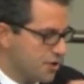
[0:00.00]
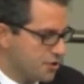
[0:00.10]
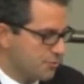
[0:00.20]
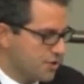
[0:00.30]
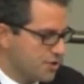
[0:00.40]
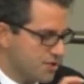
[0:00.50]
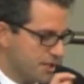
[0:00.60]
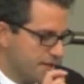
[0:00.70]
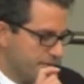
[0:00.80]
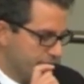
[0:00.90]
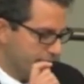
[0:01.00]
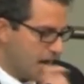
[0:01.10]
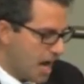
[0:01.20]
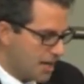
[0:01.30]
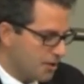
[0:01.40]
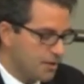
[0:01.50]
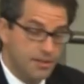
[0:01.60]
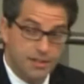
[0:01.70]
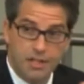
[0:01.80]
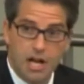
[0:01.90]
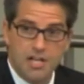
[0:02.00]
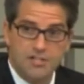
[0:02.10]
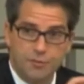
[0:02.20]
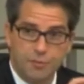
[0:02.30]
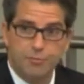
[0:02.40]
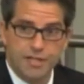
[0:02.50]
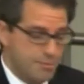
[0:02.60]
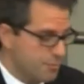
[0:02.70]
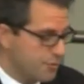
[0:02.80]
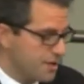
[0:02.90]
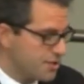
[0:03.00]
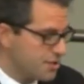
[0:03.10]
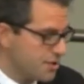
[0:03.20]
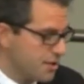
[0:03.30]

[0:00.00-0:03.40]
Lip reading: trestle bridge are significantly higher than the cost of a replacement bridge.